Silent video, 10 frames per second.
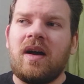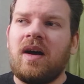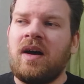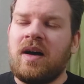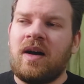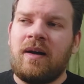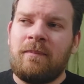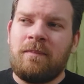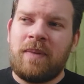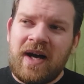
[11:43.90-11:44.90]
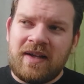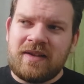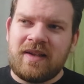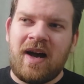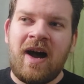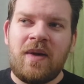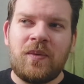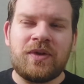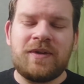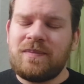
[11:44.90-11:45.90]
But I
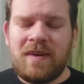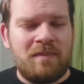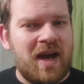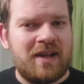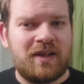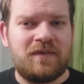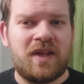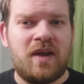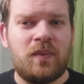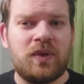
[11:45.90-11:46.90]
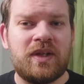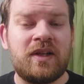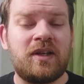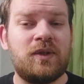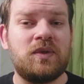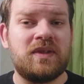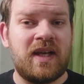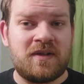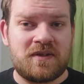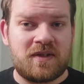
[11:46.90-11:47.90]
wouldn't be mad if they would include
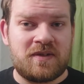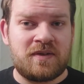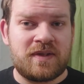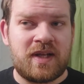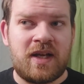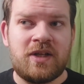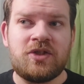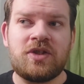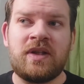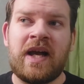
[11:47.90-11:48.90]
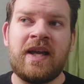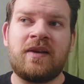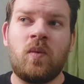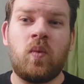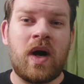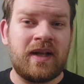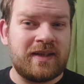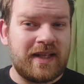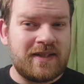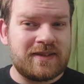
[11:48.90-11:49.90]
dancers on stage, like one
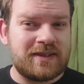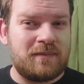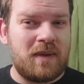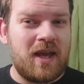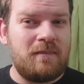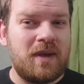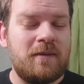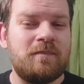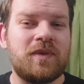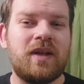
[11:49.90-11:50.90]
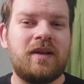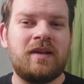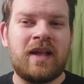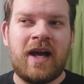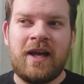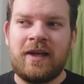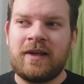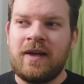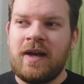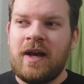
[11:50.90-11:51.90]
dancer maybe, like
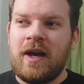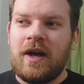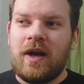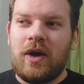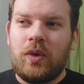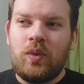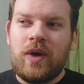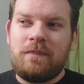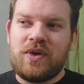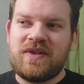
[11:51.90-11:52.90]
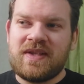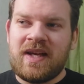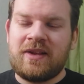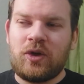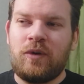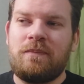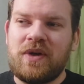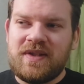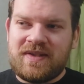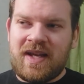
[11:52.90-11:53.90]
represent or
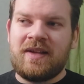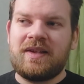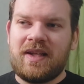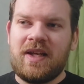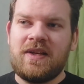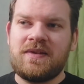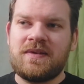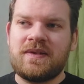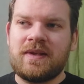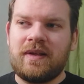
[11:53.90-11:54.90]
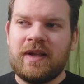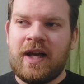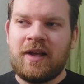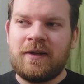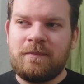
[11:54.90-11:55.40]
present his like